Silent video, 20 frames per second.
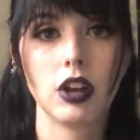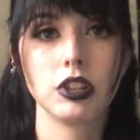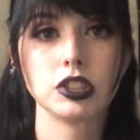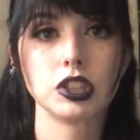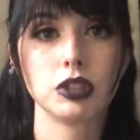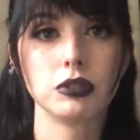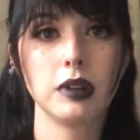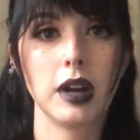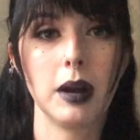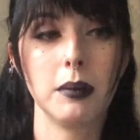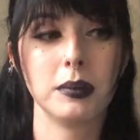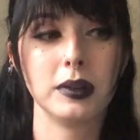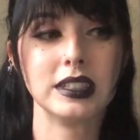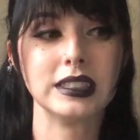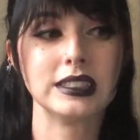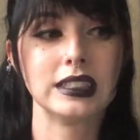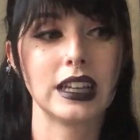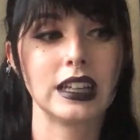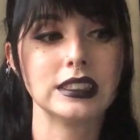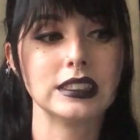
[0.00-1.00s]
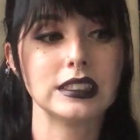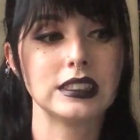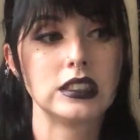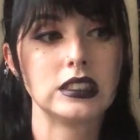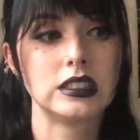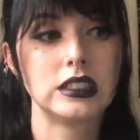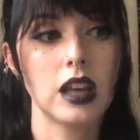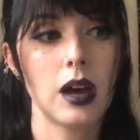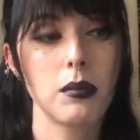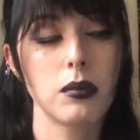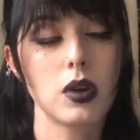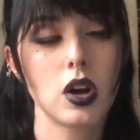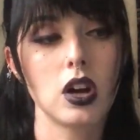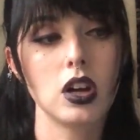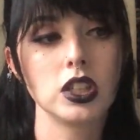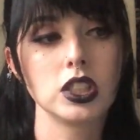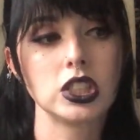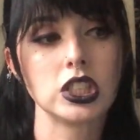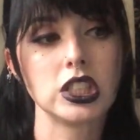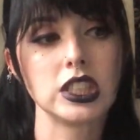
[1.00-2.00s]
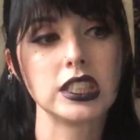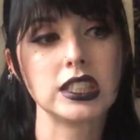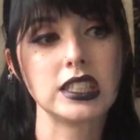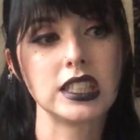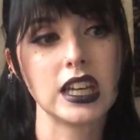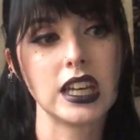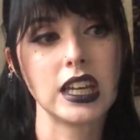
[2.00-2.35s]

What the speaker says: It also represents subconscious